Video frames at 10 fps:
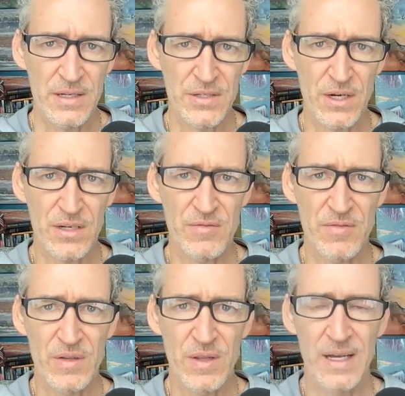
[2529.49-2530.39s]
It'll start to
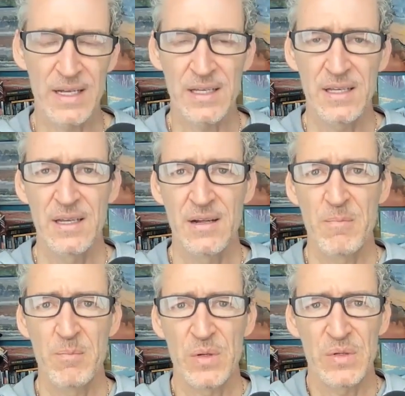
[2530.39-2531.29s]
feel like
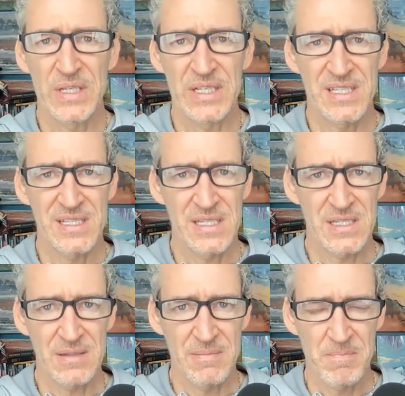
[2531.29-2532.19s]
building a
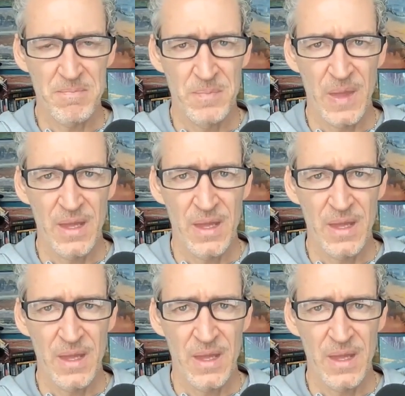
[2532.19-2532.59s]
system,